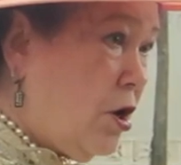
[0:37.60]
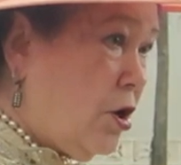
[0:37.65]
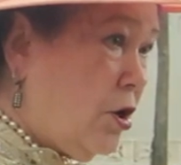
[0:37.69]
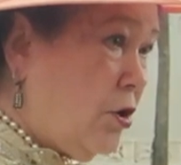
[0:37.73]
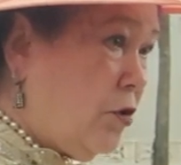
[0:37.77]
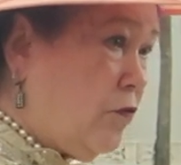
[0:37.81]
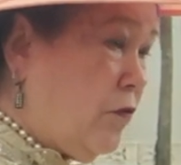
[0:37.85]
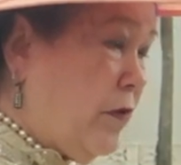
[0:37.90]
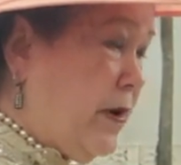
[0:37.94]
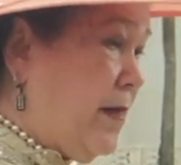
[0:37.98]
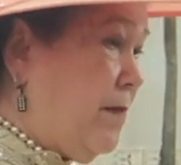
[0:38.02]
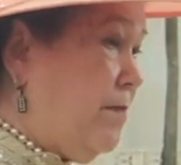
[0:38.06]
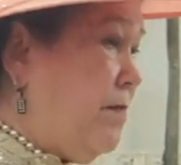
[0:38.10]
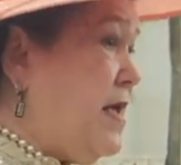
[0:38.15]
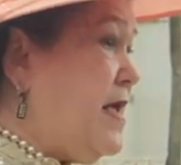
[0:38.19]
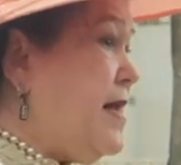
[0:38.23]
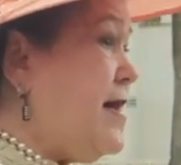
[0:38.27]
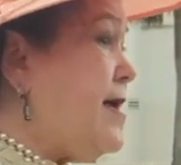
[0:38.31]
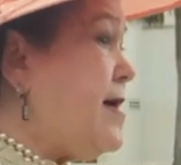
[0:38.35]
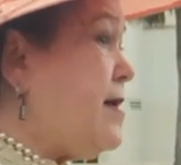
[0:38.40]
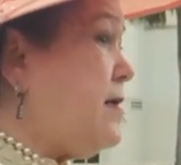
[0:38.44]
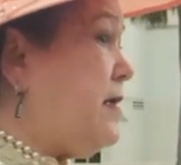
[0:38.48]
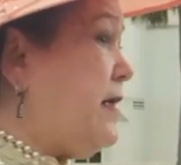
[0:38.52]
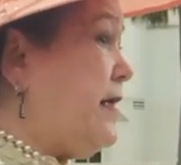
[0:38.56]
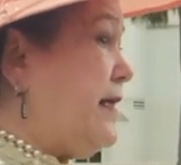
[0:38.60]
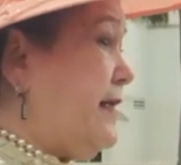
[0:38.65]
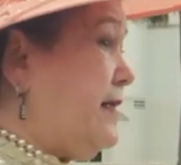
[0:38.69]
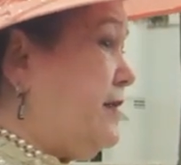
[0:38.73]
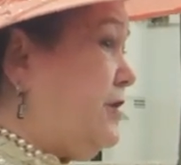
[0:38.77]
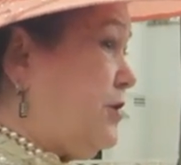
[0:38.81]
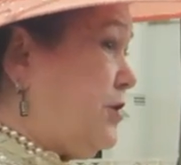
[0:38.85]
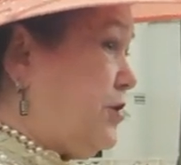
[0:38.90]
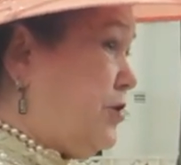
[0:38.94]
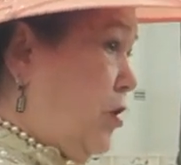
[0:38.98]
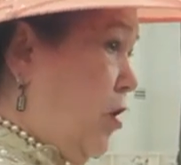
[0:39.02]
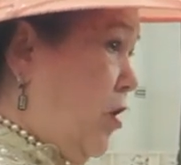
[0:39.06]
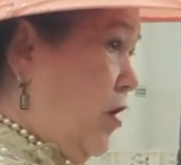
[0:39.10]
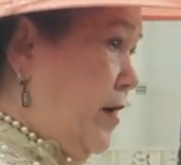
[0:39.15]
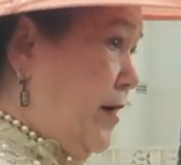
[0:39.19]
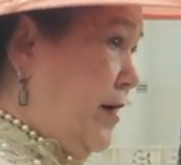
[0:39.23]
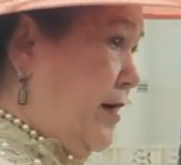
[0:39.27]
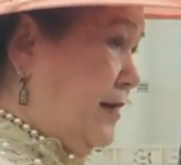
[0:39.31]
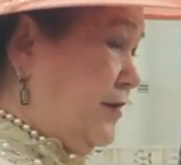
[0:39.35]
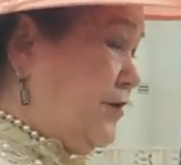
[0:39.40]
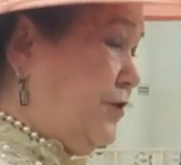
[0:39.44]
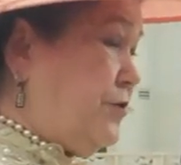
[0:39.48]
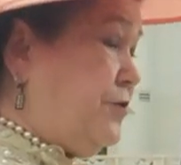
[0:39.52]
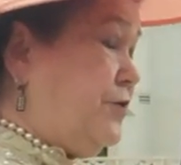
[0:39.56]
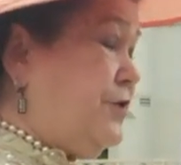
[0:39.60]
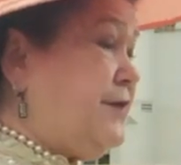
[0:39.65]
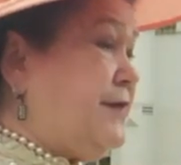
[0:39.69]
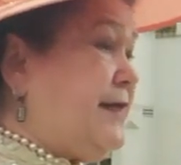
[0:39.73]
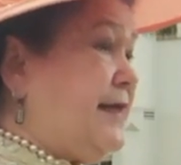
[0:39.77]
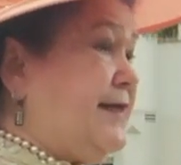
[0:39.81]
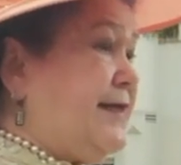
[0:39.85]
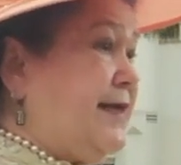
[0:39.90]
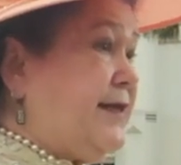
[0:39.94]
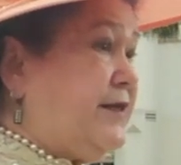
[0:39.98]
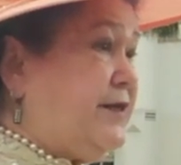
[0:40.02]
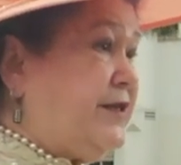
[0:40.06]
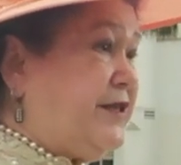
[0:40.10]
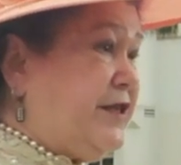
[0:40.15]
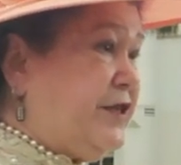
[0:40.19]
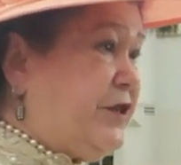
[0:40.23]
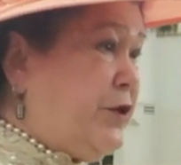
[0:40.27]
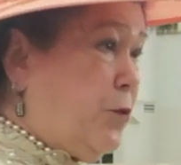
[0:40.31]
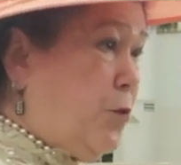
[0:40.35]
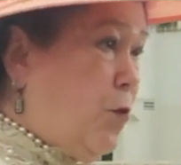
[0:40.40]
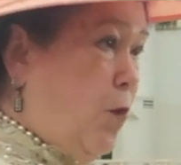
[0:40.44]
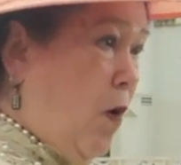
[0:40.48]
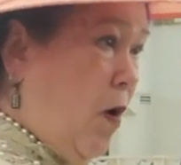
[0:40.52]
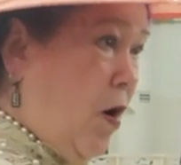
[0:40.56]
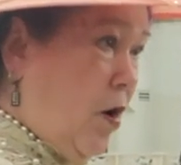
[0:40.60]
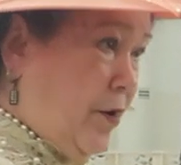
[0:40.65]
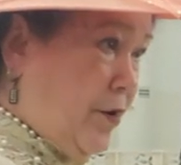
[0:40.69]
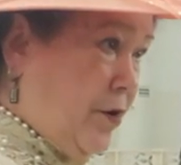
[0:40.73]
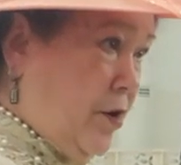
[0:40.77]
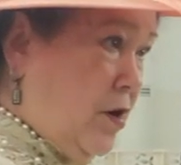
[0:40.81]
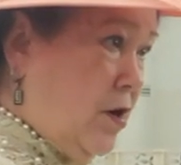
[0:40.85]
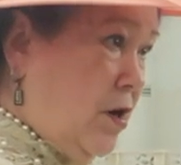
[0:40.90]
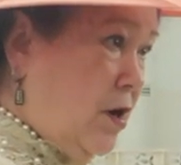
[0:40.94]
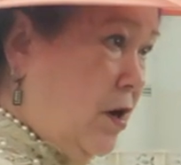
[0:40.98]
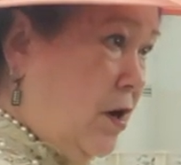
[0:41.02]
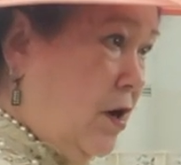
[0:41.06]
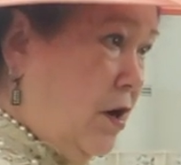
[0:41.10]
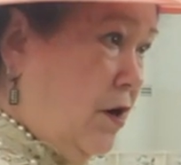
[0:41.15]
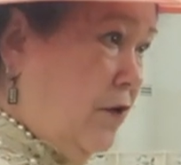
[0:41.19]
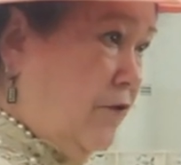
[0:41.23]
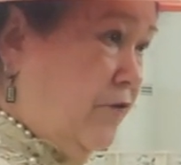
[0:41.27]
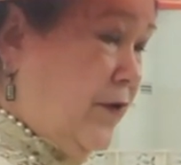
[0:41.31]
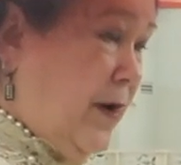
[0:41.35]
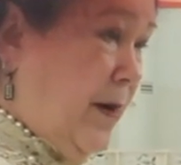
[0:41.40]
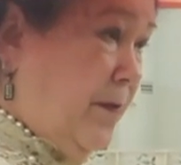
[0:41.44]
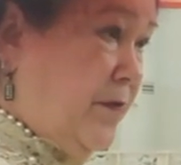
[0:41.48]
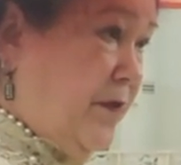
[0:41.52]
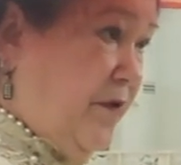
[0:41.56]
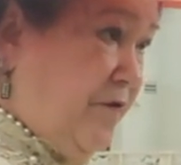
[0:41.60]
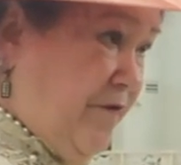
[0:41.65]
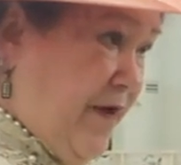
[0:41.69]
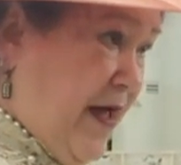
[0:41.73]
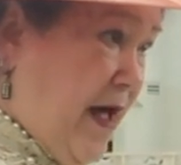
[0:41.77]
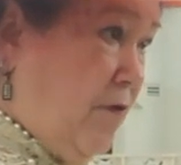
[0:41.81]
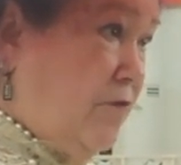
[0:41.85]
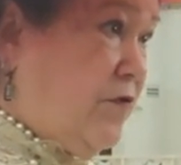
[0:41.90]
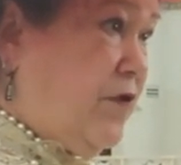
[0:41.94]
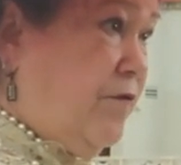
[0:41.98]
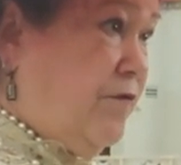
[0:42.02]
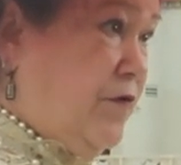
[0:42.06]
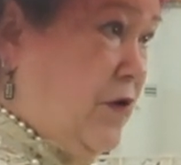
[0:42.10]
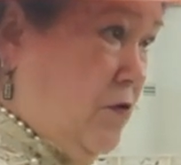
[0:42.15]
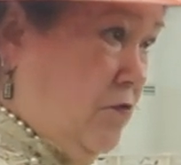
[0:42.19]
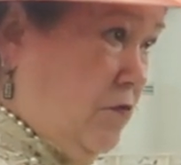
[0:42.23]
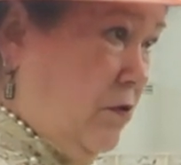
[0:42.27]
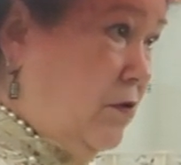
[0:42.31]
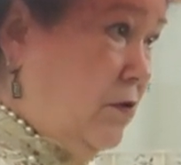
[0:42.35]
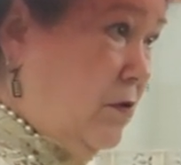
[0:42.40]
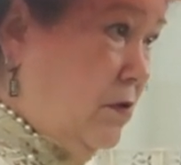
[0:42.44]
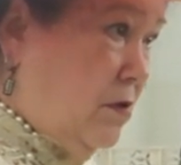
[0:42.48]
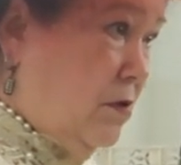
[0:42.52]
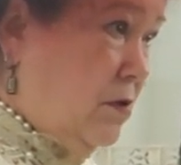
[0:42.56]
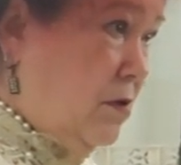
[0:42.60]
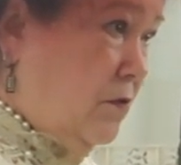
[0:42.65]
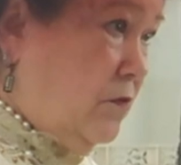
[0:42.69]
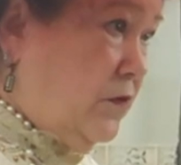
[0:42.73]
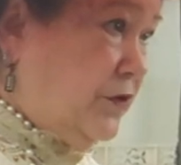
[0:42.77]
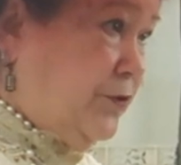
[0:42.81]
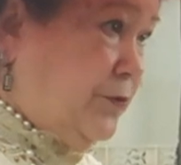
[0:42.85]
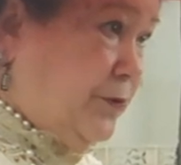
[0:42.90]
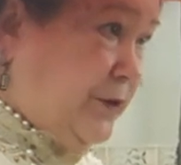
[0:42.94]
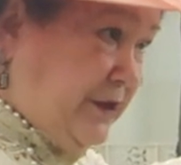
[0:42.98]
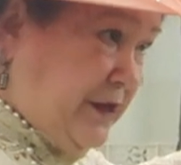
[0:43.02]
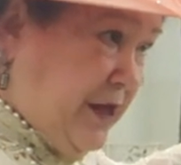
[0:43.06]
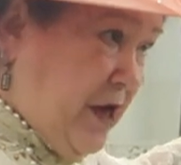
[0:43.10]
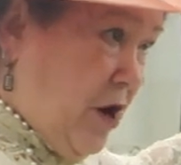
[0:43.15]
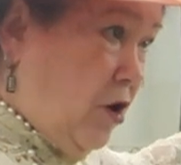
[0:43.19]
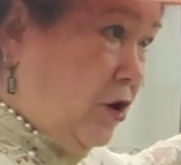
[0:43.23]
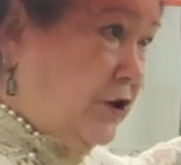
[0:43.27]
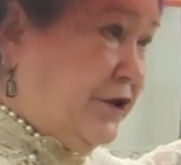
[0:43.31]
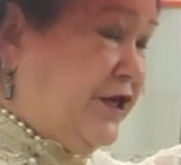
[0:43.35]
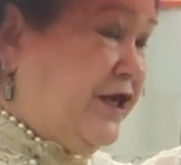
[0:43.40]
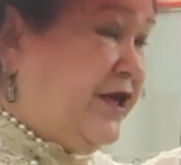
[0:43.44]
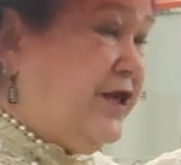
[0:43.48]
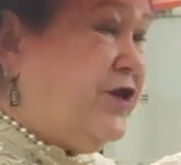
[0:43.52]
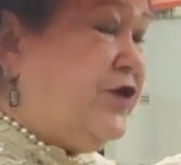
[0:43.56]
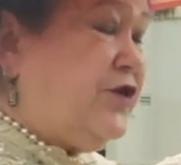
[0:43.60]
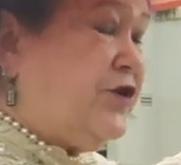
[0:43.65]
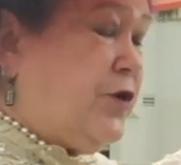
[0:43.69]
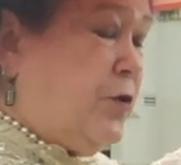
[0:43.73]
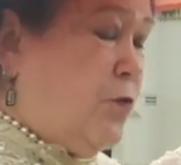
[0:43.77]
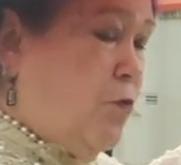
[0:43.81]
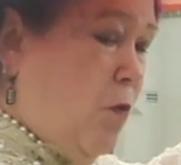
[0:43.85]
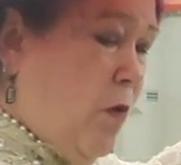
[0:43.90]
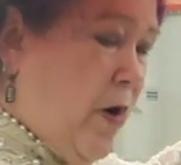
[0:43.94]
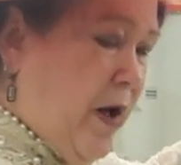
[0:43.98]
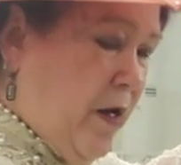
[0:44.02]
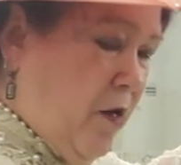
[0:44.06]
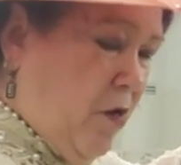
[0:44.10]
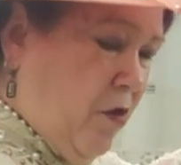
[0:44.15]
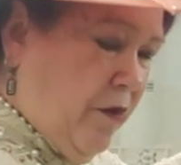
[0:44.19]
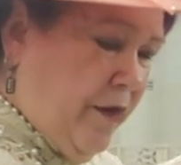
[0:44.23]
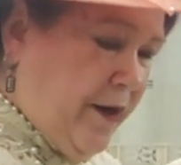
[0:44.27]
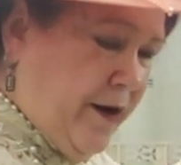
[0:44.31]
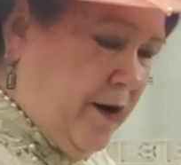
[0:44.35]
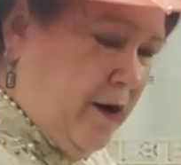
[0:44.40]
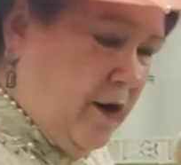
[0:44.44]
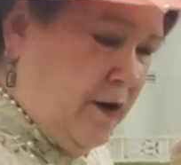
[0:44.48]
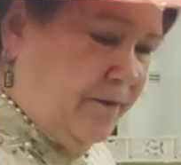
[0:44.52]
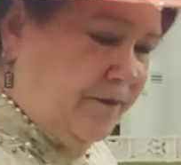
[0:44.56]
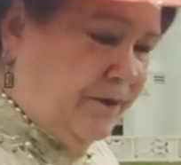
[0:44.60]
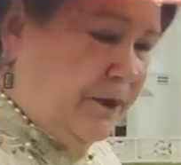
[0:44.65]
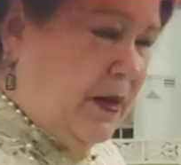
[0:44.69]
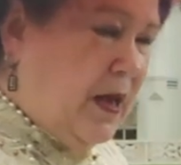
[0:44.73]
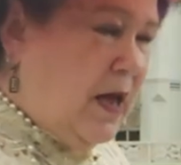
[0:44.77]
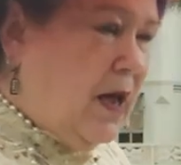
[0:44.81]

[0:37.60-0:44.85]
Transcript: who immediately started, as soon as they tasted the water from the Fountain of Youth, which was the artesian well there,